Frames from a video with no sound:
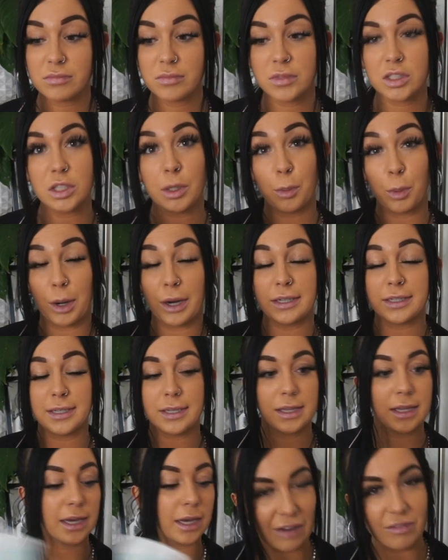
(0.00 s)

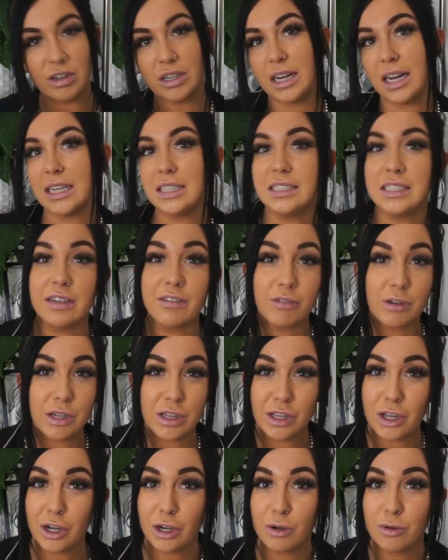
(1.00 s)
surprisingly. Every day is different
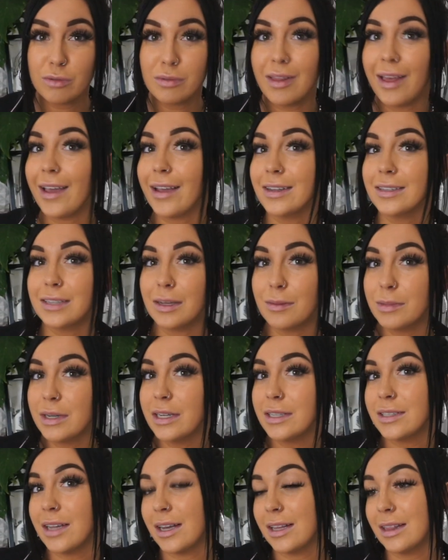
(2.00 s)
though. Like some
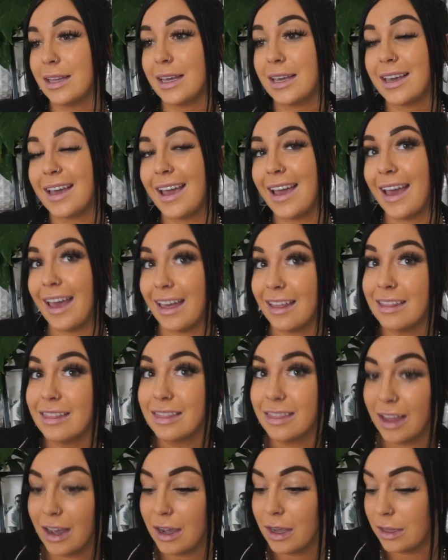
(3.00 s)
days I leak
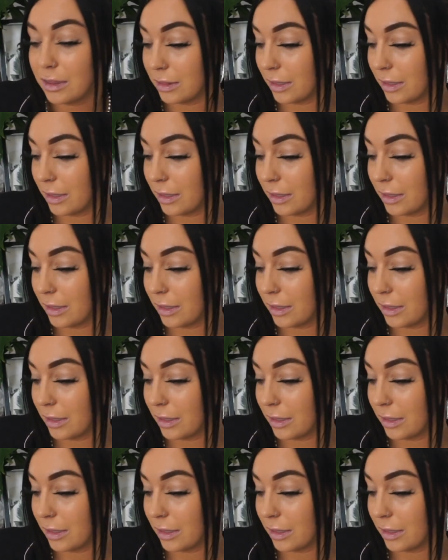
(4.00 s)
hella.